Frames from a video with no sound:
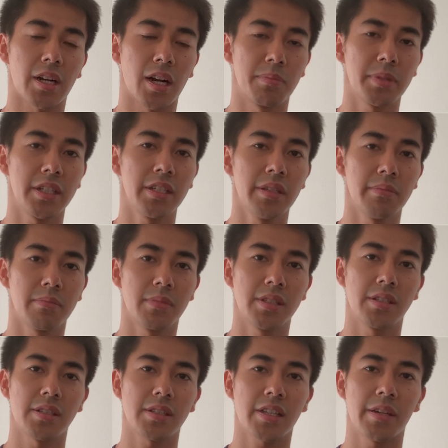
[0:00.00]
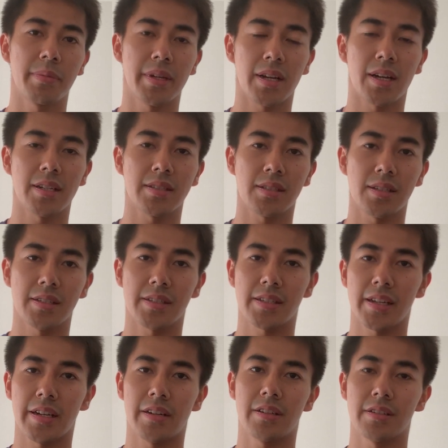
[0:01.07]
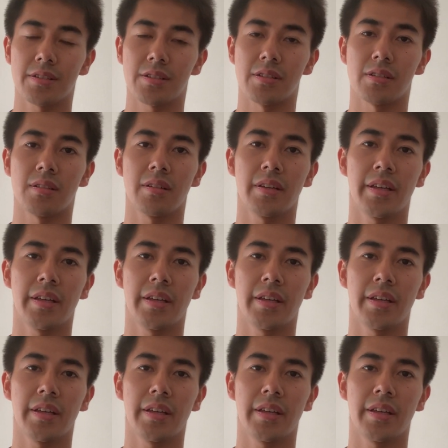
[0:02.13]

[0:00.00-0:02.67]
company, but just keeping us a side hustle.